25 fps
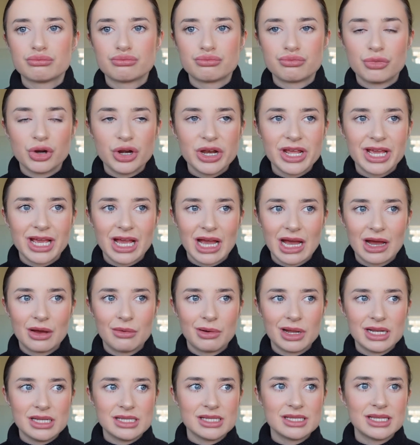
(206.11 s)
running
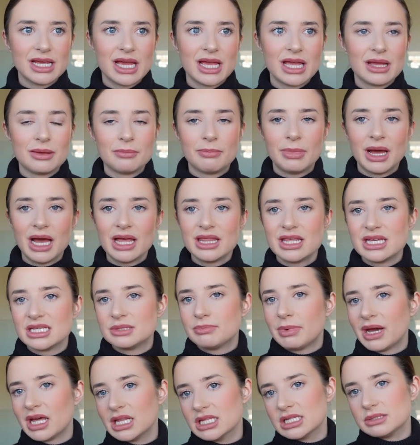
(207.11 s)
out and saying buy
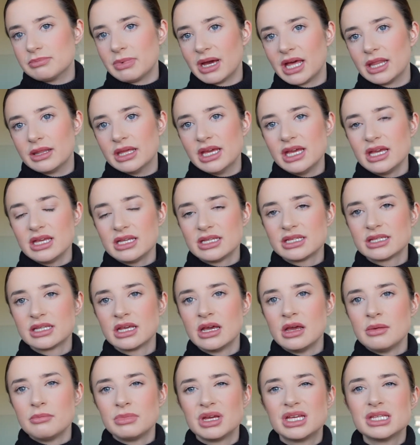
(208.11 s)
this,
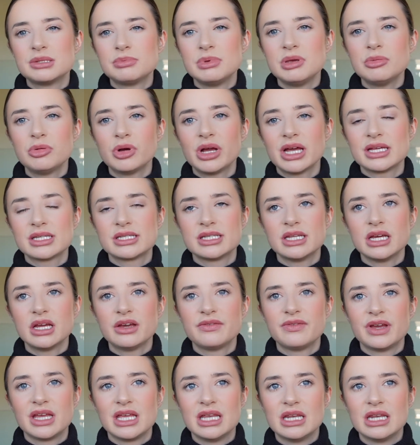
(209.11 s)
because people get sick of it.